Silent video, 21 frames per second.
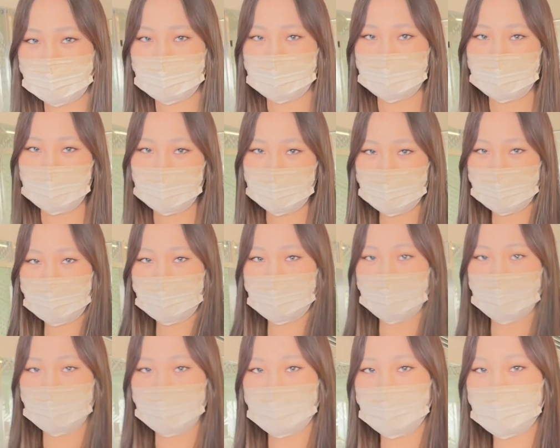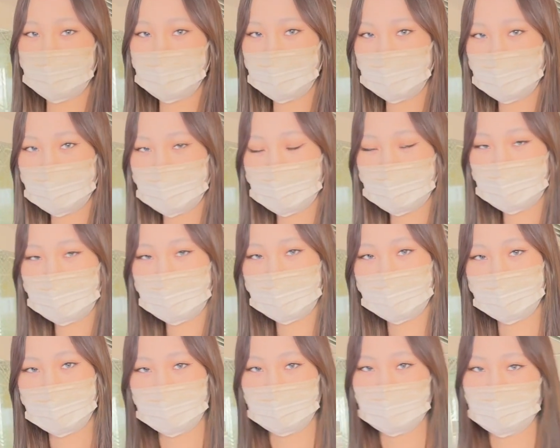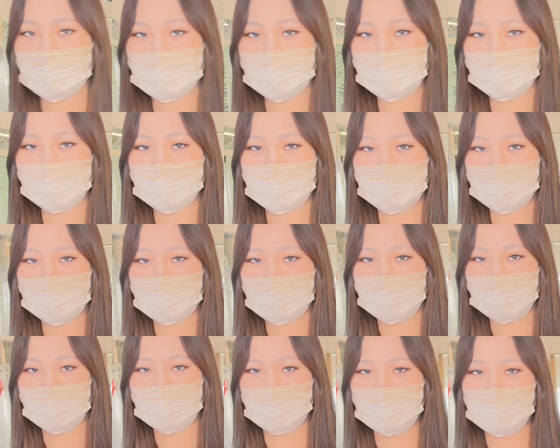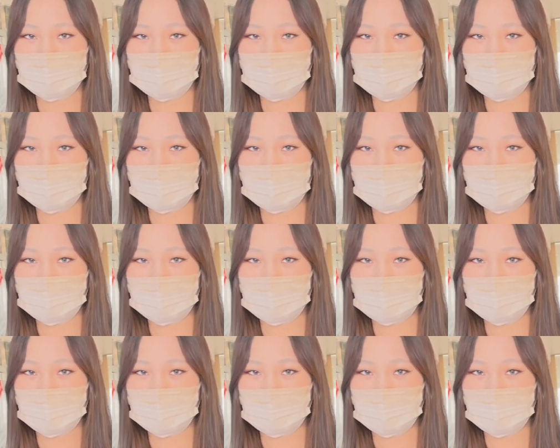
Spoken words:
What is the class you like the most so